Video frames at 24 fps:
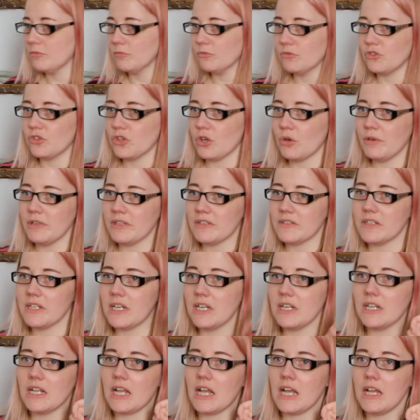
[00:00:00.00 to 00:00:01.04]
So
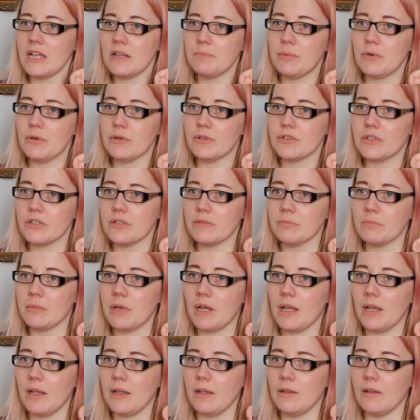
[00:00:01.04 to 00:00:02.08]
instead I posted
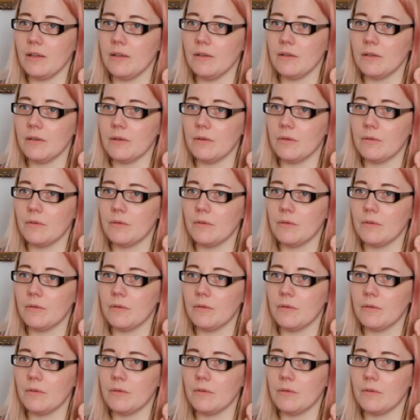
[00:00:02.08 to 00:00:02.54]
my...